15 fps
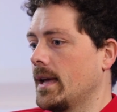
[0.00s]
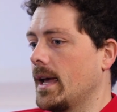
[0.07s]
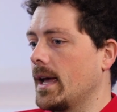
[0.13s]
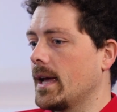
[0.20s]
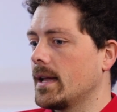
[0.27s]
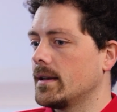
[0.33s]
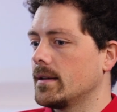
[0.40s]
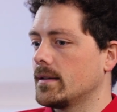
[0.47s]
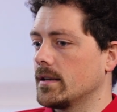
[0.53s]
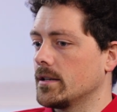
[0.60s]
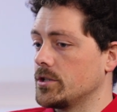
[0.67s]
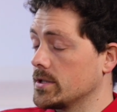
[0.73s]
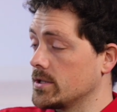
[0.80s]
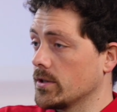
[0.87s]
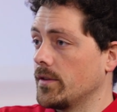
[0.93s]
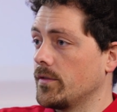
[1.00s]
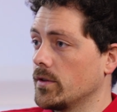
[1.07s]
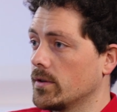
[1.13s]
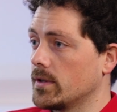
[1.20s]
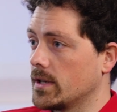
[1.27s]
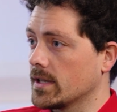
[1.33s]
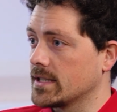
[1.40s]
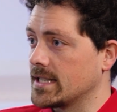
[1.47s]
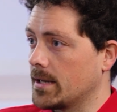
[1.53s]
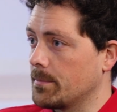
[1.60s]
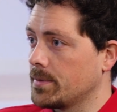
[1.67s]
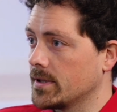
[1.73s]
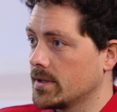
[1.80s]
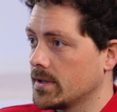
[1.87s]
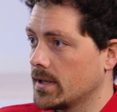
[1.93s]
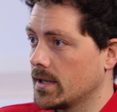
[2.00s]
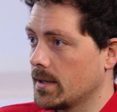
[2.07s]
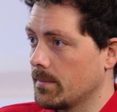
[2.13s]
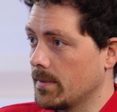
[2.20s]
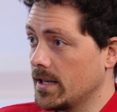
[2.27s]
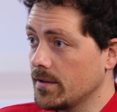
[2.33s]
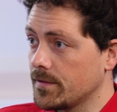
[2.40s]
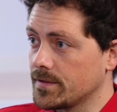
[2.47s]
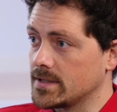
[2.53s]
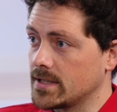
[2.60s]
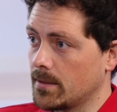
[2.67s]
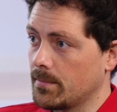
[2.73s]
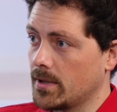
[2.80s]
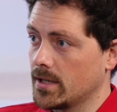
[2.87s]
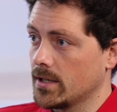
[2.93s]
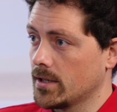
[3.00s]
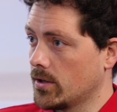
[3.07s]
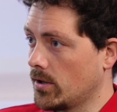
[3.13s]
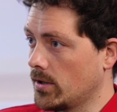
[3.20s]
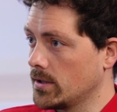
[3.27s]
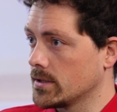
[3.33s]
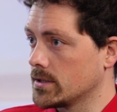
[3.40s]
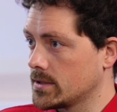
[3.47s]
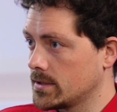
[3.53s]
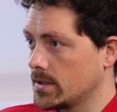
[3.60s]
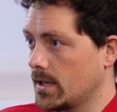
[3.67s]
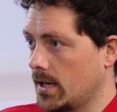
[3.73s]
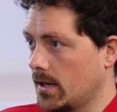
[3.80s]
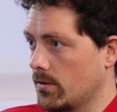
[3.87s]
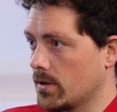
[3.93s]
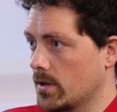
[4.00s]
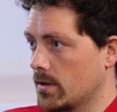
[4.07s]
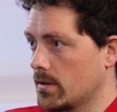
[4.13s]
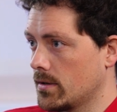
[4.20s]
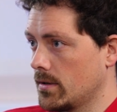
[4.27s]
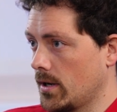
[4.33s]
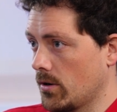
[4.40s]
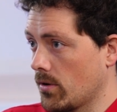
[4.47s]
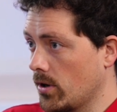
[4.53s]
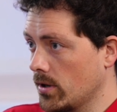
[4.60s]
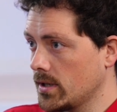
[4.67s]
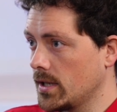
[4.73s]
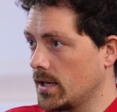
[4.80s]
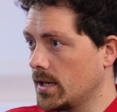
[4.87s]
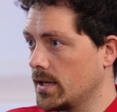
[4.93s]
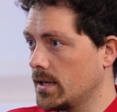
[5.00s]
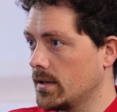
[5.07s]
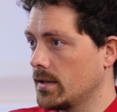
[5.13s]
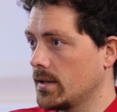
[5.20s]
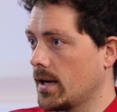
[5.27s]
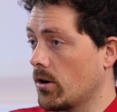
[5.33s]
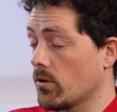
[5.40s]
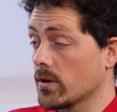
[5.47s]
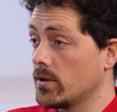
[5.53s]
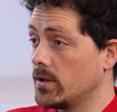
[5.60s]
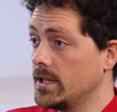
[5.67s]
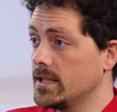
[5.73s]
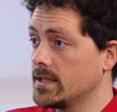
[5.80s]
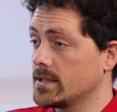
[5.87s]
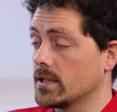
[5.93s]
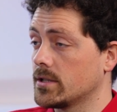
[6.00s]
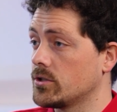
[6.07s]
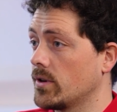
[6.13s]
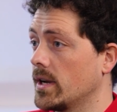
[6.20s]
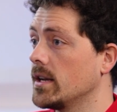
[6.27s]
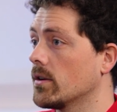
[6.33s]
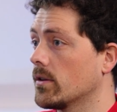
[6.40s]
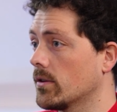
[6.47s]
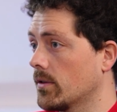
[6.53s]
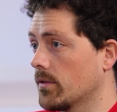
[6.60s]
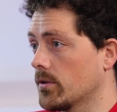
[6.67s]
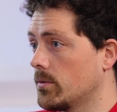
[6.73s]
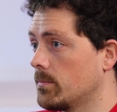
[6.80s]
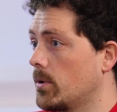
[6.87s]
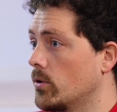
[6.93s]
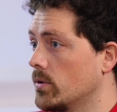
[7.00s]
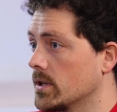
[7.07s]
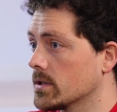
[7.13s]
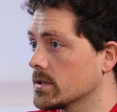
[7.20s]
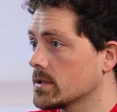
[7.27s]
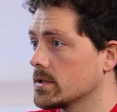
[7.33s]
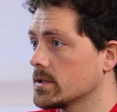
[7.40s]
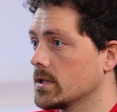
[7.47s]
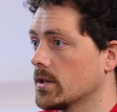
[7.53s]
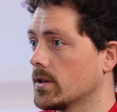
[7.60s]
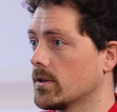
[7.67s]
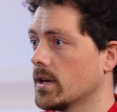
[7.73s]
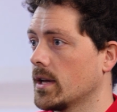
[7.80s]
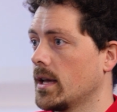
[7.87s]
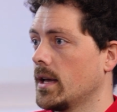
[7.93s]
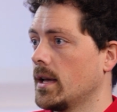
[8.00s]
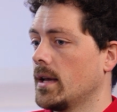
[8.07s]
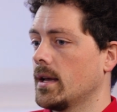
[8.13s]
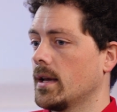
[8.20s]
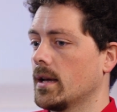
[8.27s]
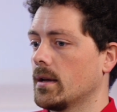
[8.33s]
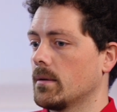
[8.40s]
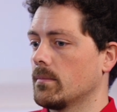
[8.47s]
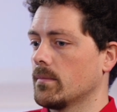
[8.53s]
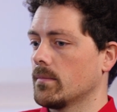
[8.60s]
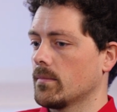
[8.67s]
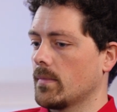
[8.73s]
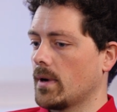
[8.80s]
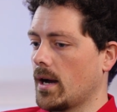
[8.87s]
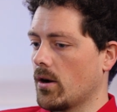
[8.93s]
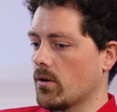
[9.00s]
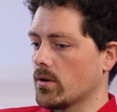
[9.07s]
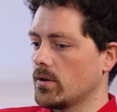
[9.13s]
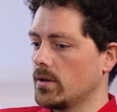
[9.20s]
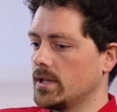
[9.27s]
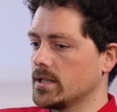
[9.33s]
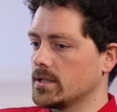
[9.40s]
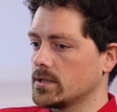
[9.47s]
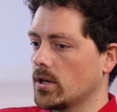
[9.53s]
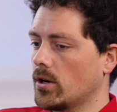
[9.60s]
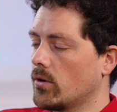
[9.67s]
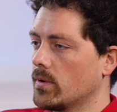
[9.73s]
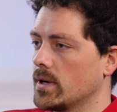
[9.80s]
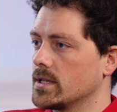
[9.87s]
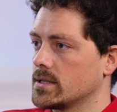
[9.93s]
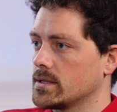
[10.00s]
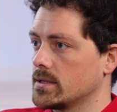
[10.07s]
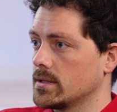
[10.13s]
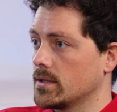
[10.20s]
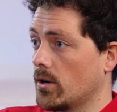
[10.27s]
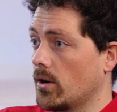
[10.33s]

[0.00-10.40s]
And just to give you an example, if somebody calls our hotline, our colleagues are trained on all the components. So our colleagues always